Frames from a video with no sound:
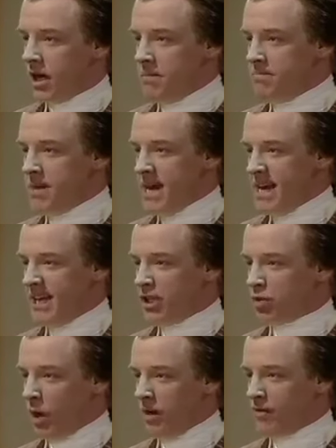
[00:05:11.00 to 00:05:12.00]
He
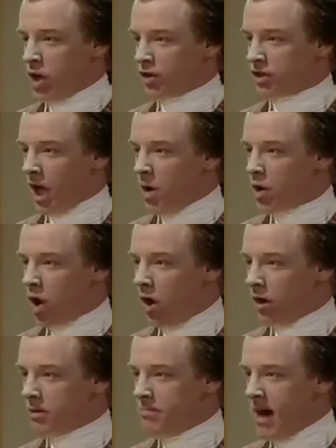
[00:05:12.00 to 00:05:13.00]
means one of your
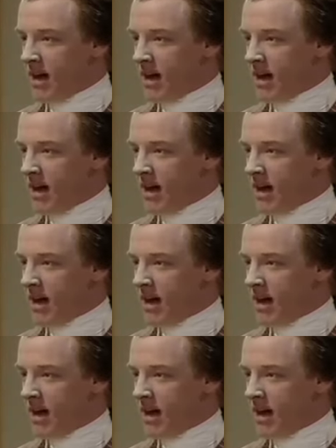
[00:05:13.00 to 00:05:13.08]
so-called